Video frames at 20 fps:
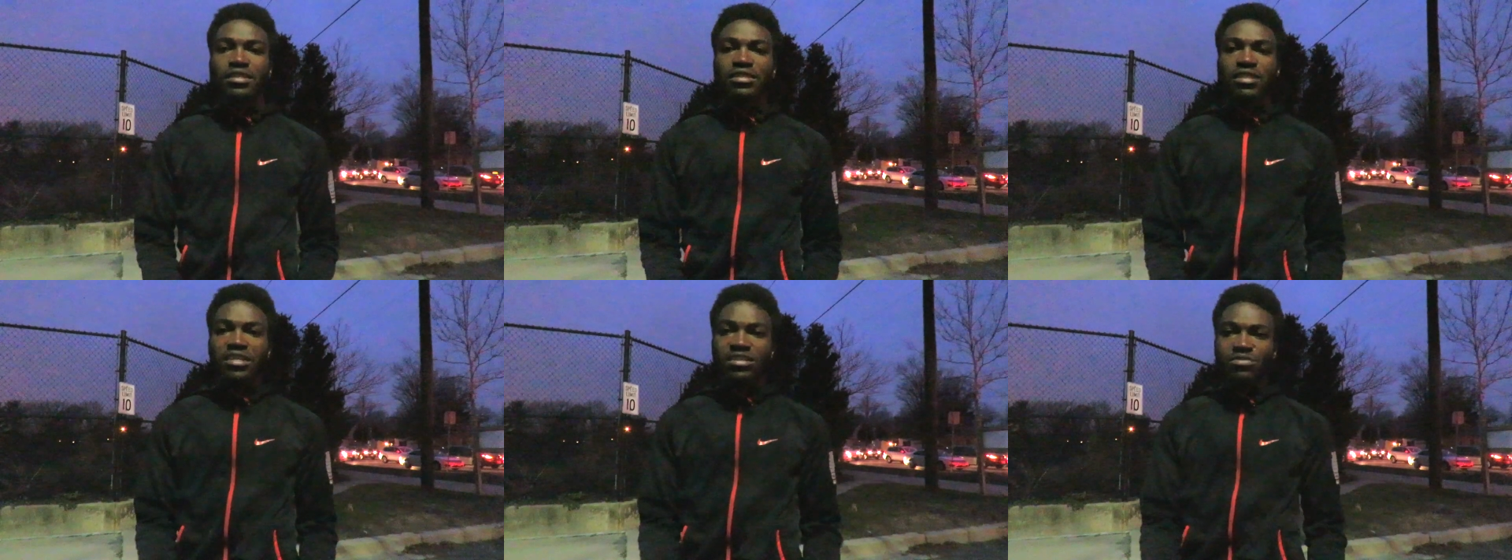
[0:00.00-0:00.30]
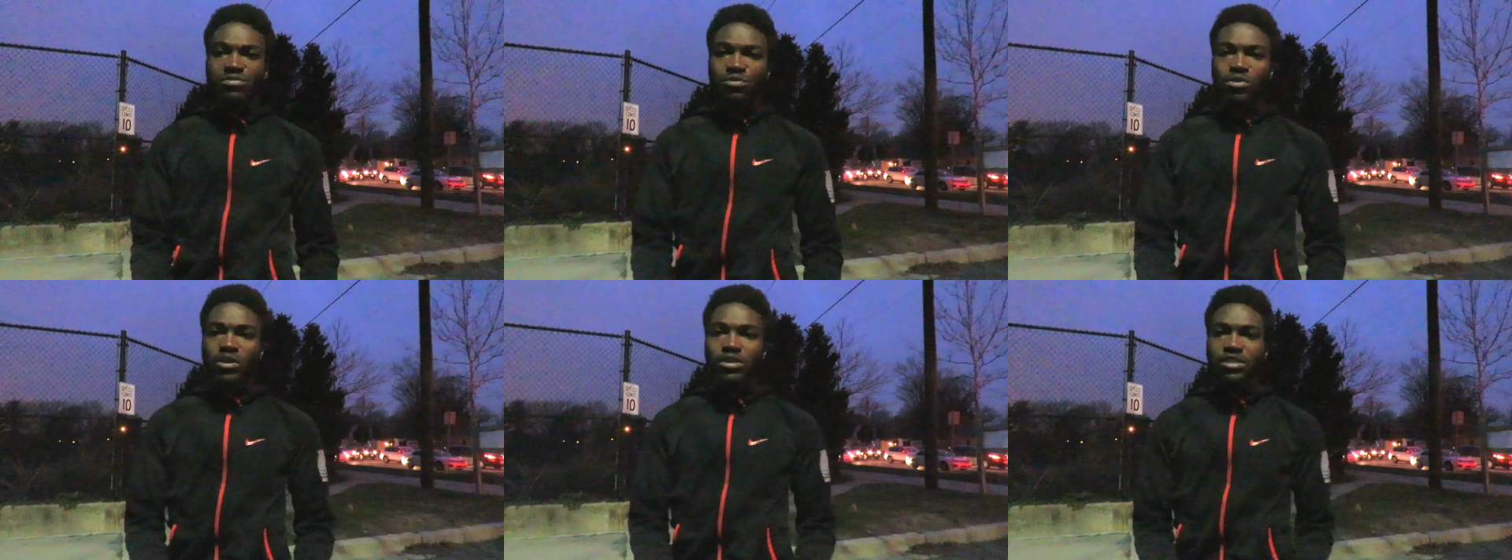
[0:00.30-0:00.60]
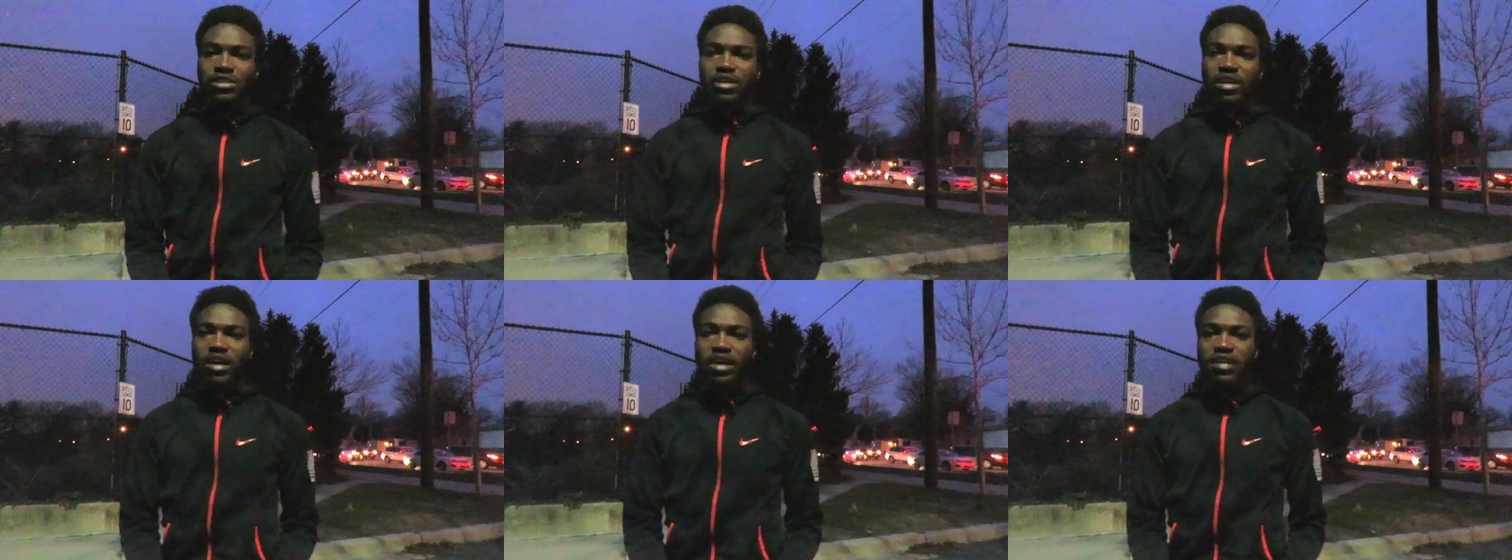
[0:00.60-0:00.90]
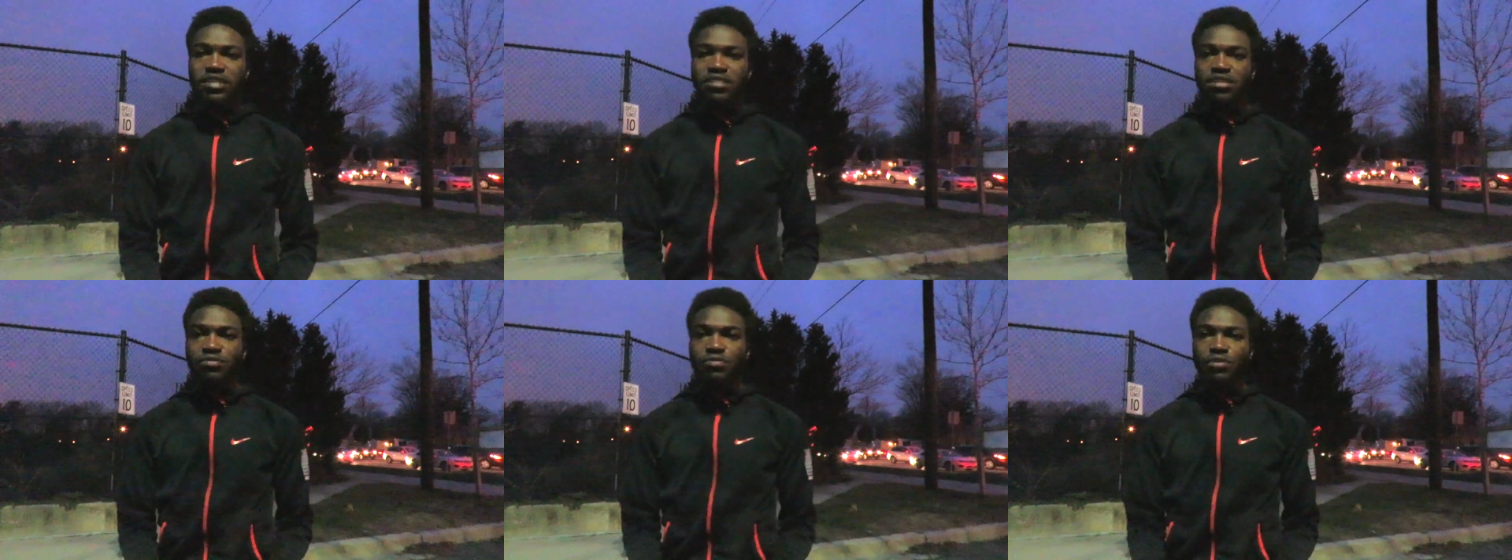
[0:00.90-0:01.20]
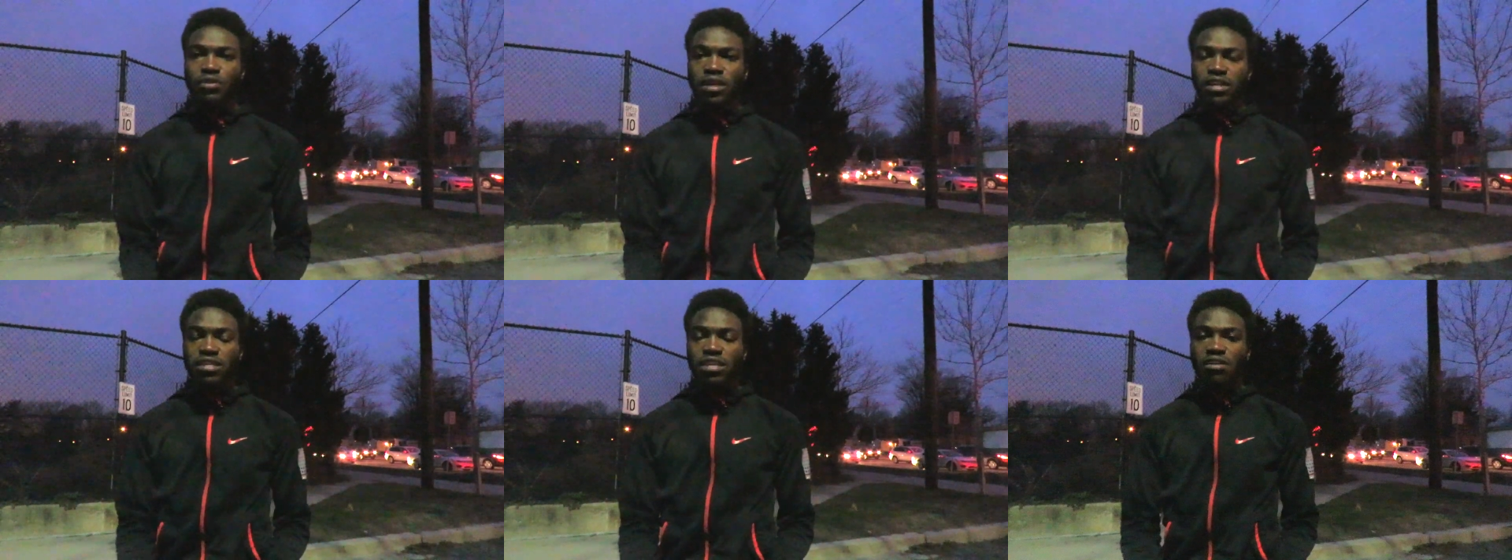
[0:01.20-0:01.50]
Thanks for watching, guys. If
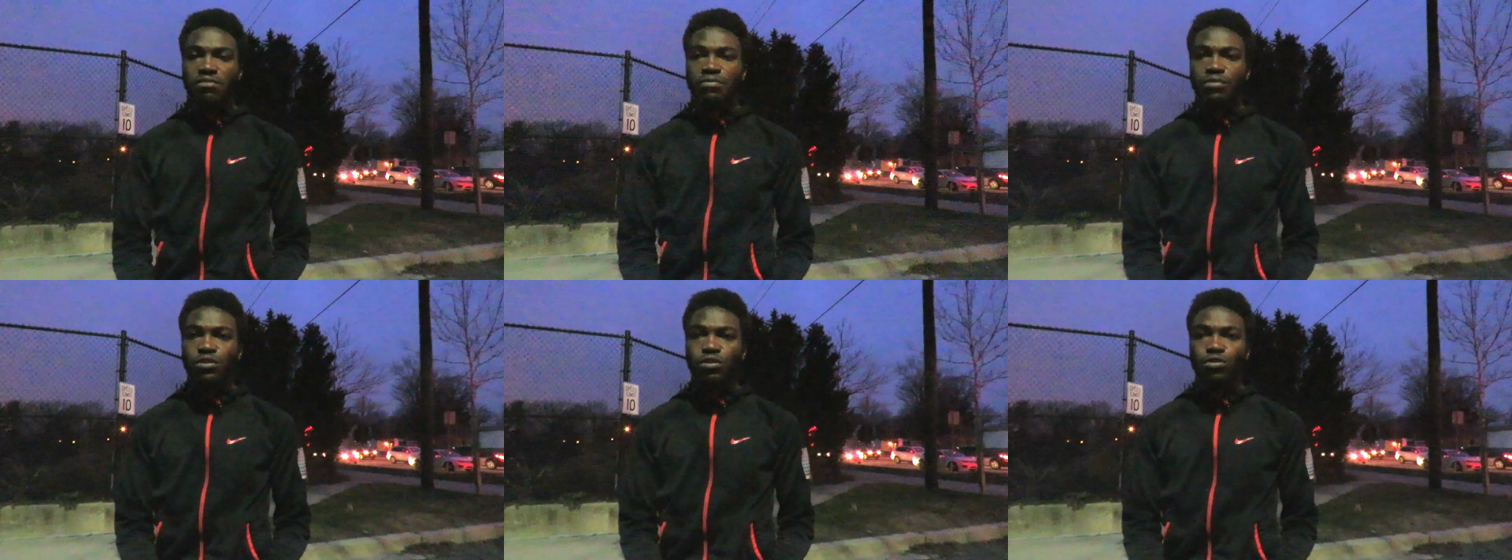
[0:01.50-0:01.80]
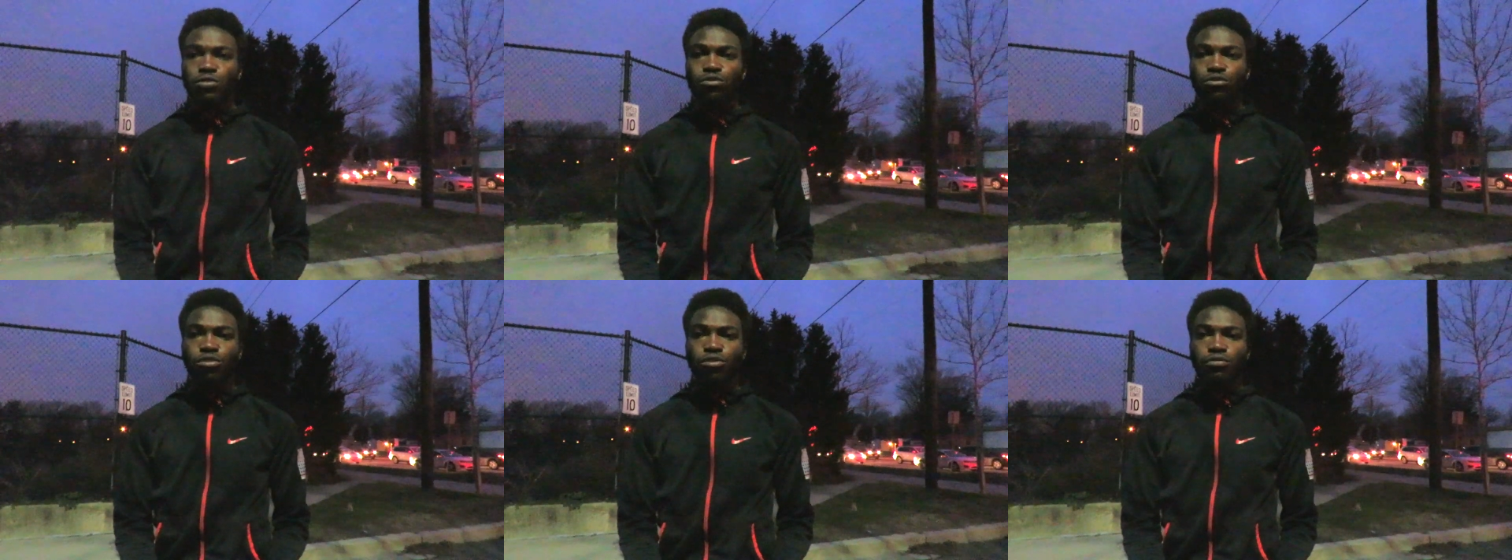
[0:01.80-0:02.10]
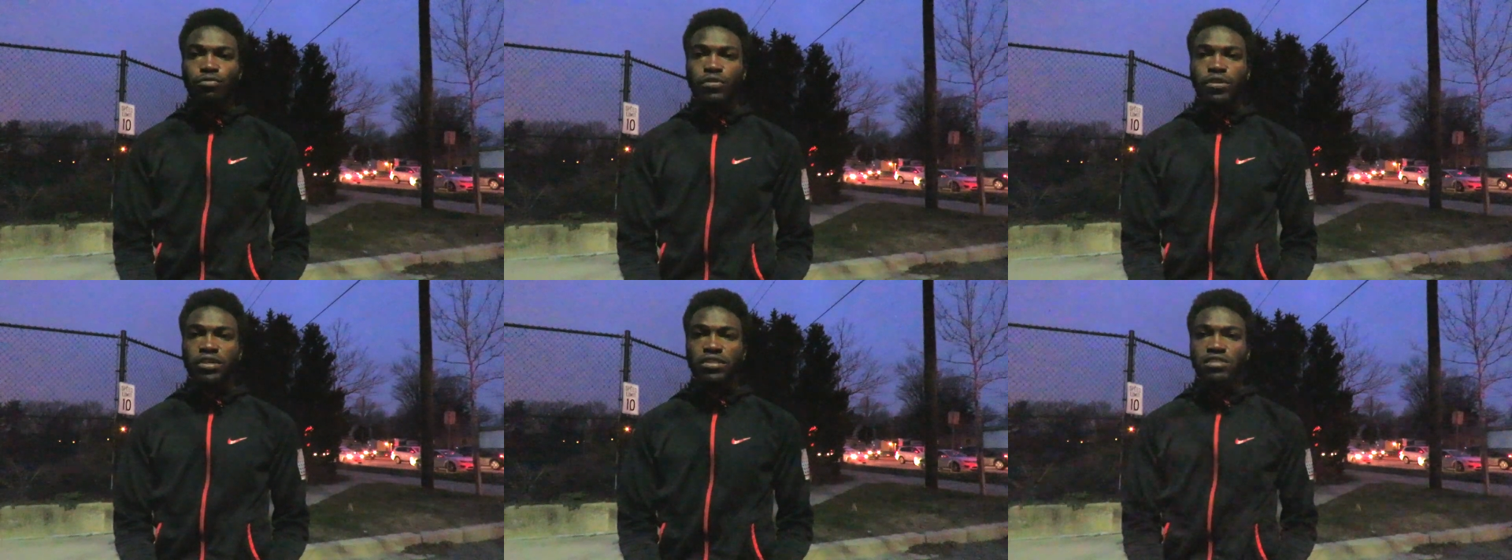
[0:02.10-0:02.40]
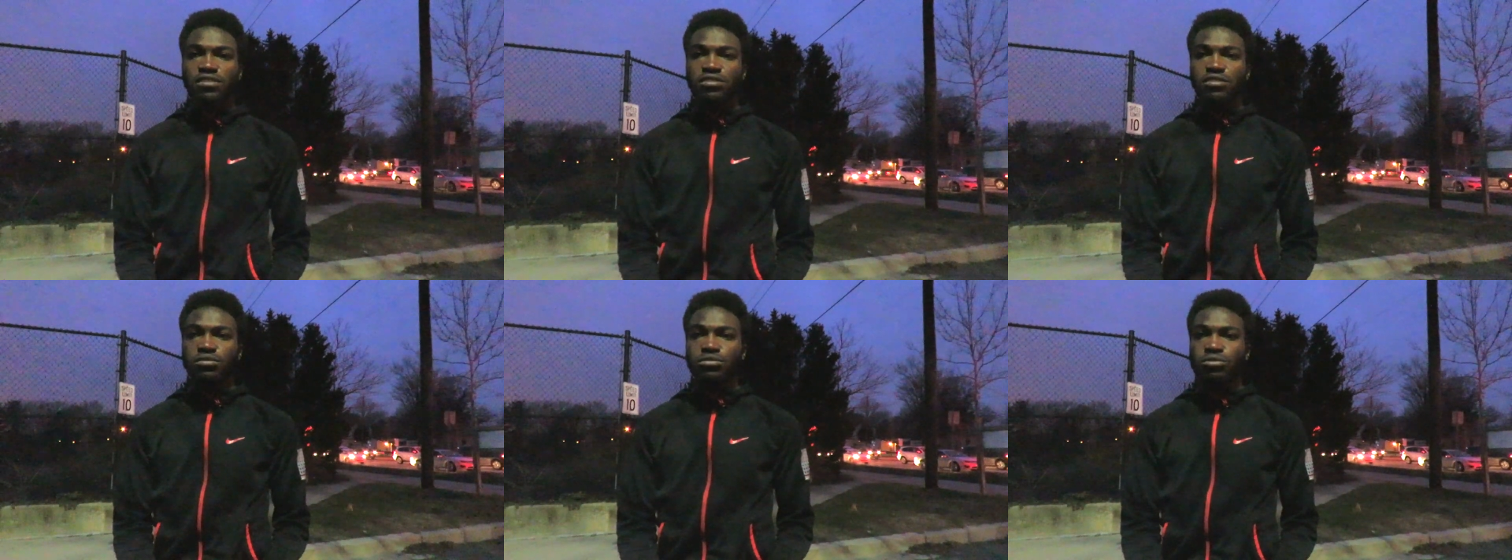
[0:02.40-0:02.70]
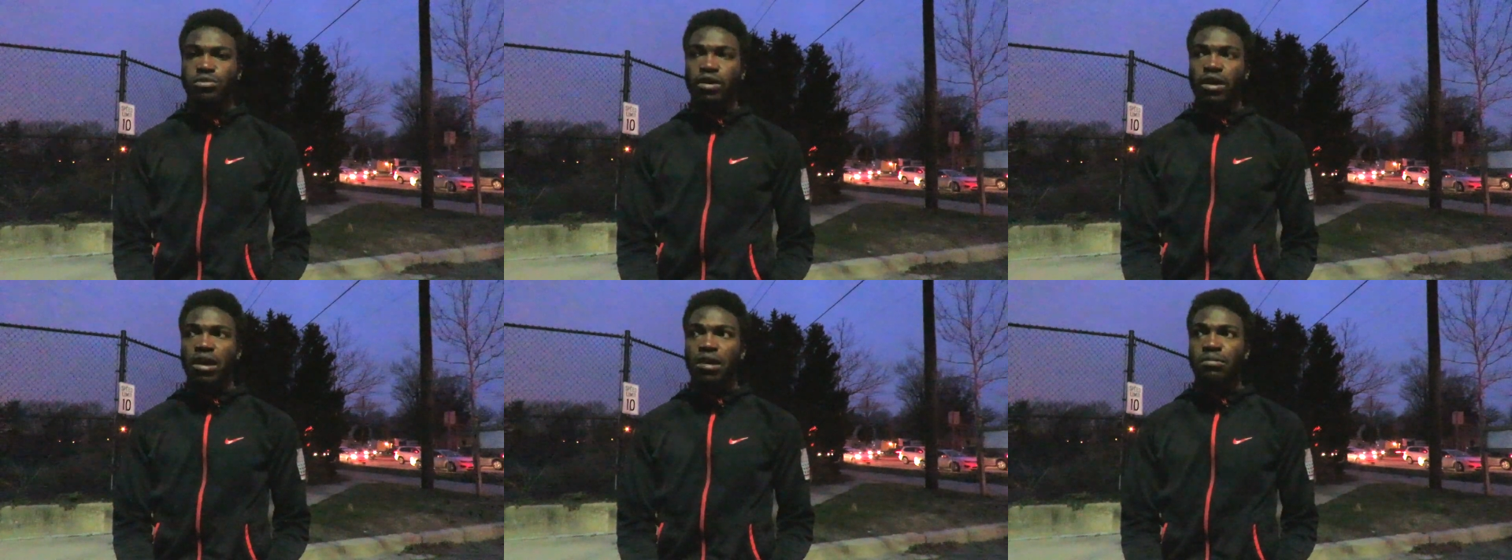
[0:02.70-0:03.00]
you like that video, don't forget to
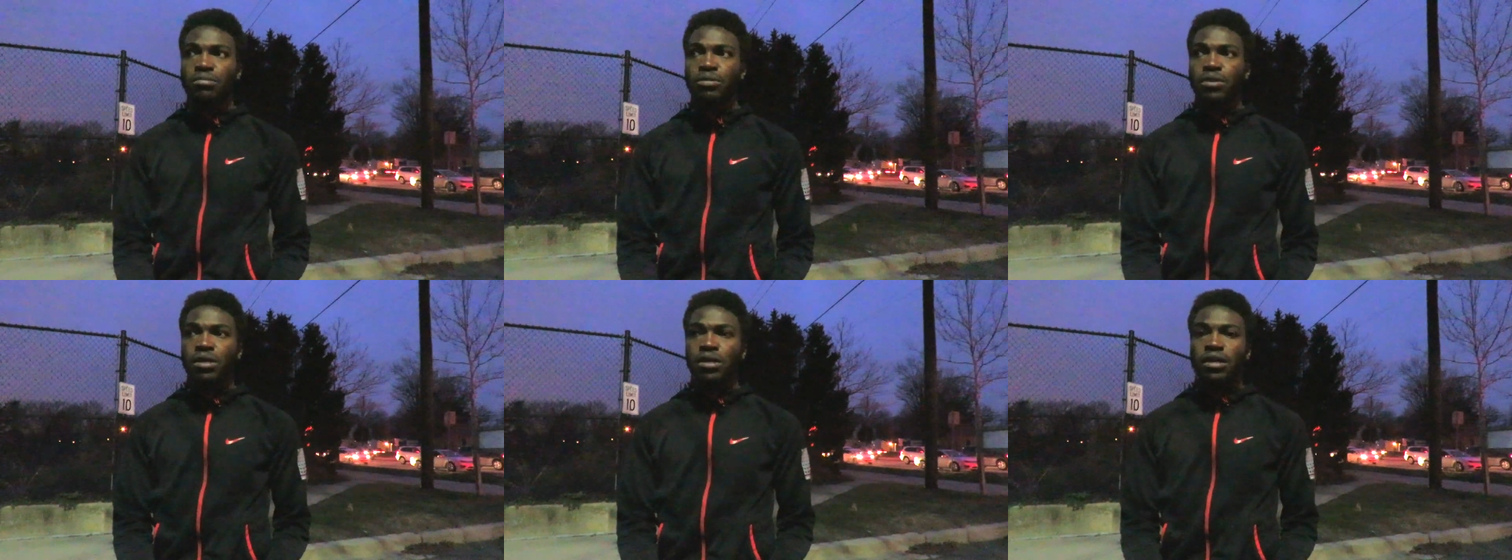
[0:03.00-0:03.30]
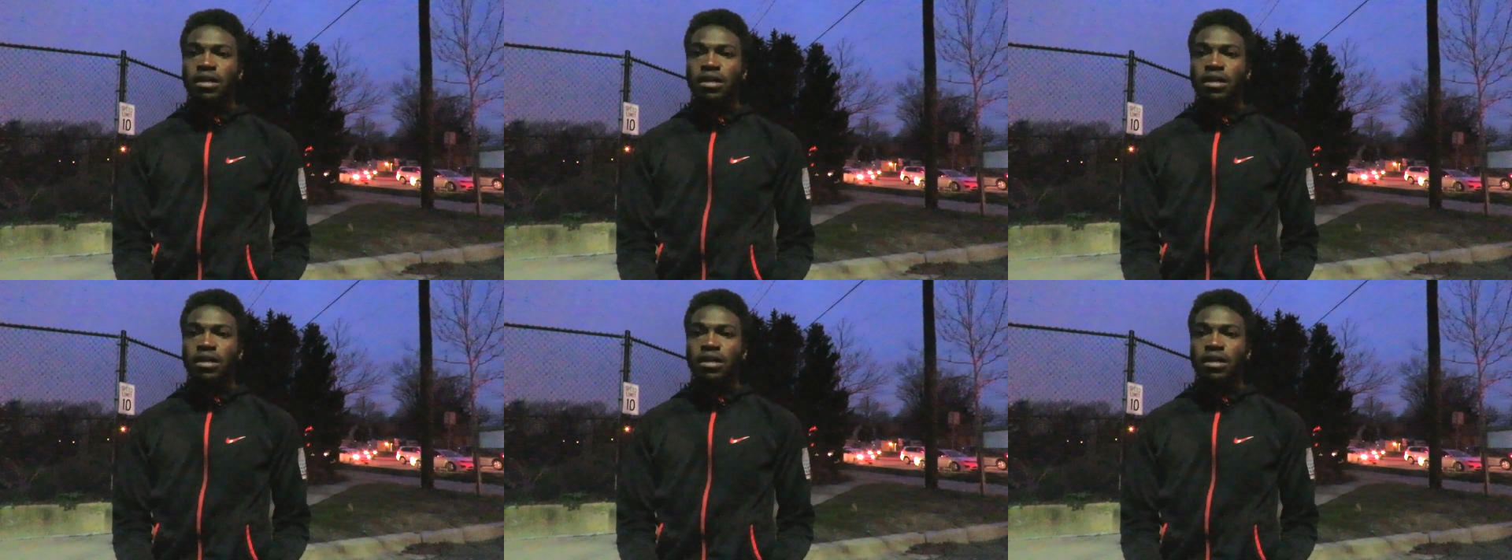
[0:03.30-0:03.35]
subscribe.